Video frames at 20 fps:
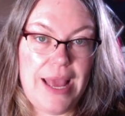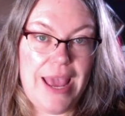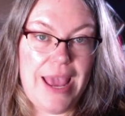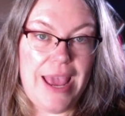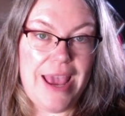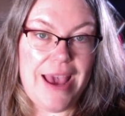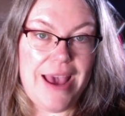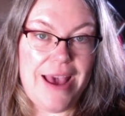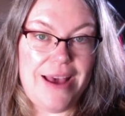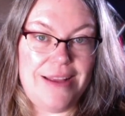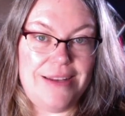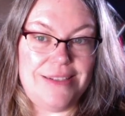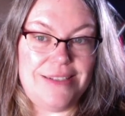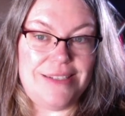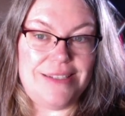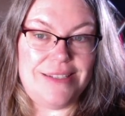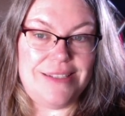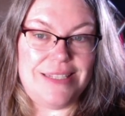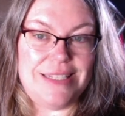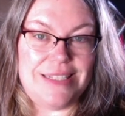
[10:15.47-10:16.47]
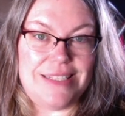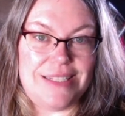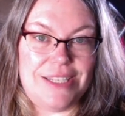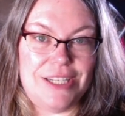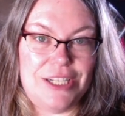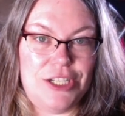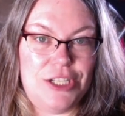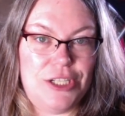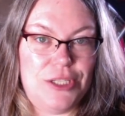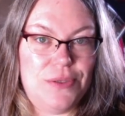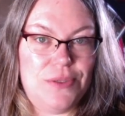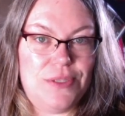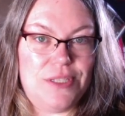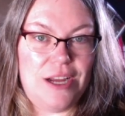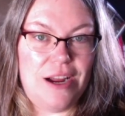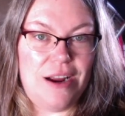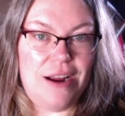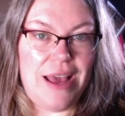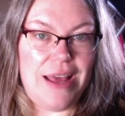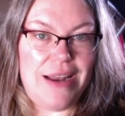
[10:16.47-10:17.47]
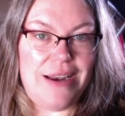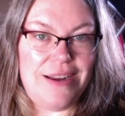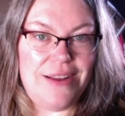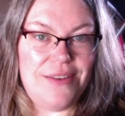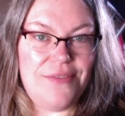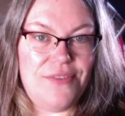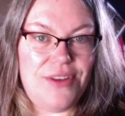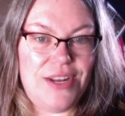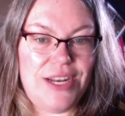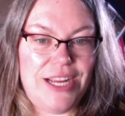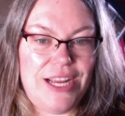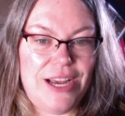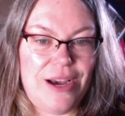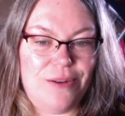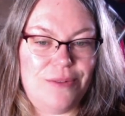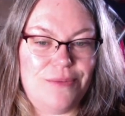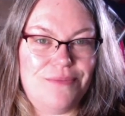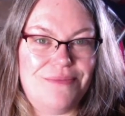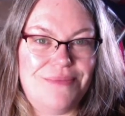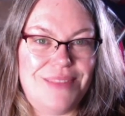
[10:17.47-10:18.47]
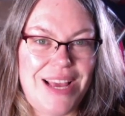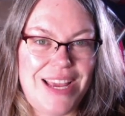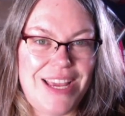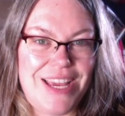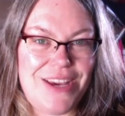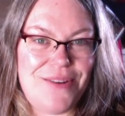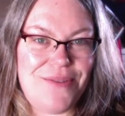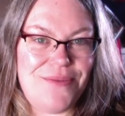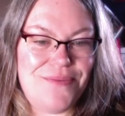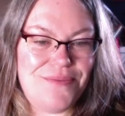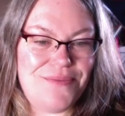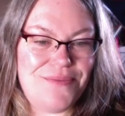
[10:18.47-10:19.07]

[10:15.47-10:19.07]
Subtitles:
And this concludes our editing video. Thank you.